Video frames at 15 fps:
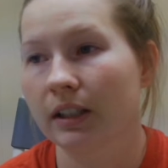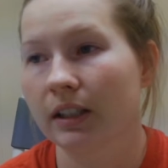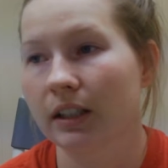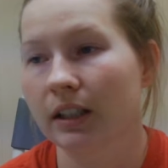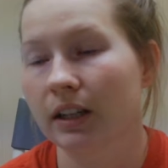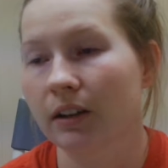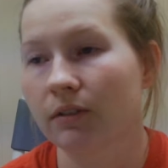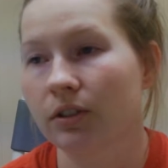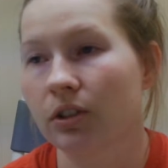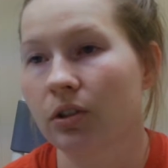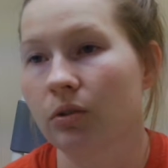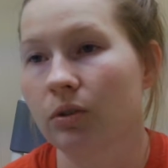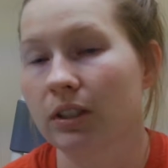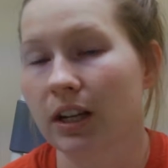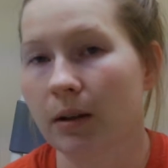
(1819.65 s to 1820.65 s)
enough to
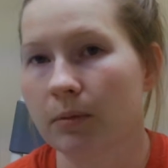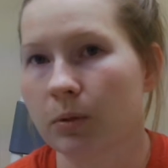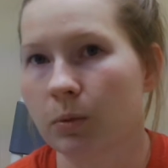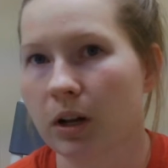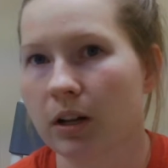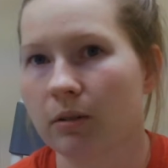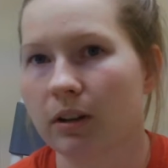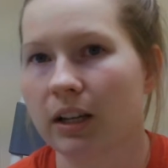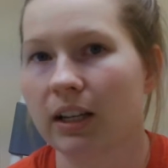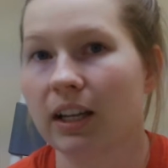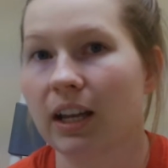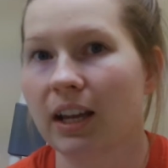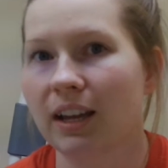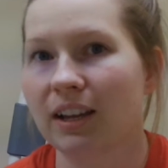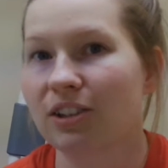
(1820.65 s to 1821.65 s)
stop swallowing,
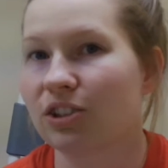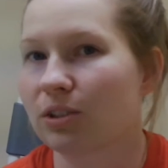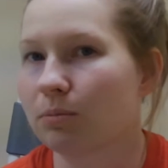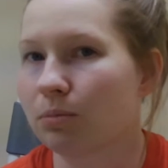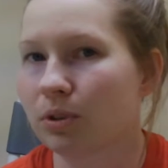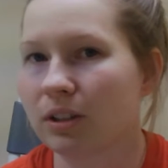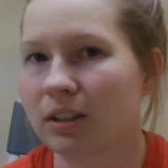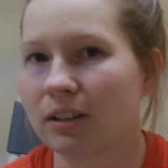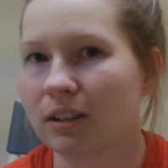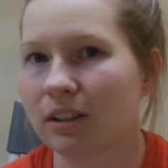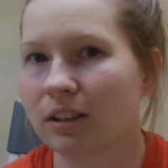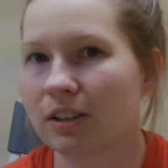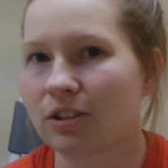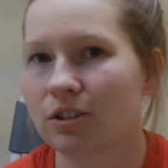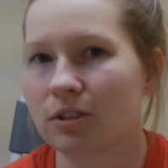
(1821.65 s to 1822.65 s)
just breathe in the
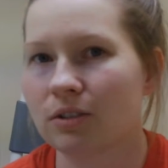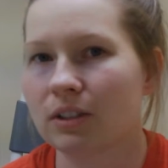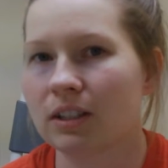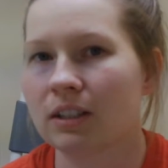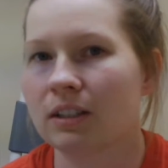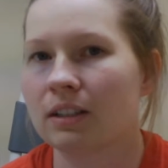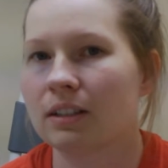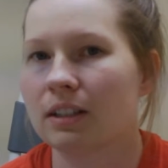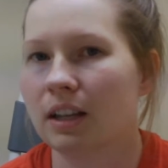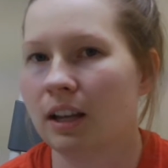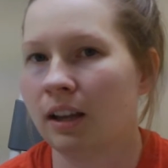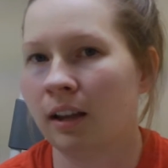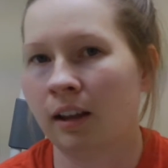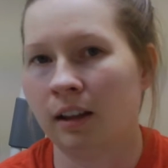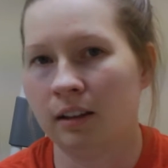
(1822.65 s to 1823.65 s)
good juices,
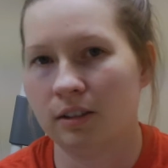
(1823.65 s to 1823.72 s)
and